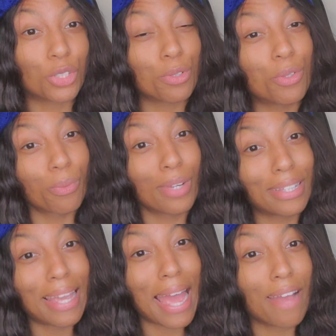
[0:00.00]
do you
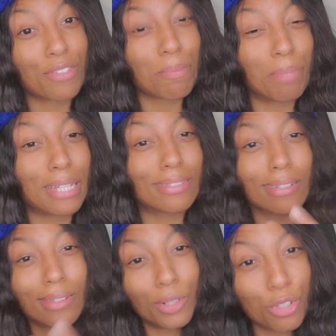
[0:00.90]
really have to be
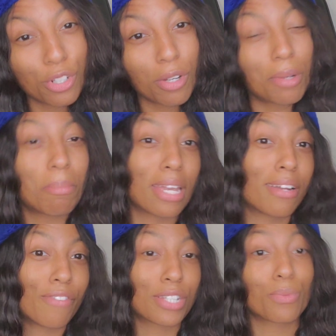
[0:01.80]
delusional to
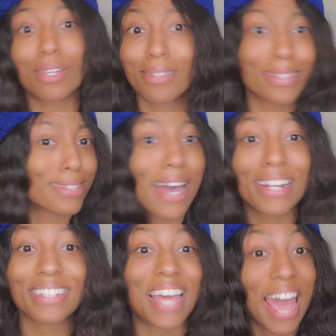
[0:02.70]
manifest what you
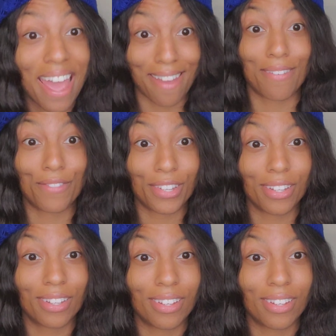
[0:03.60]
decided to have?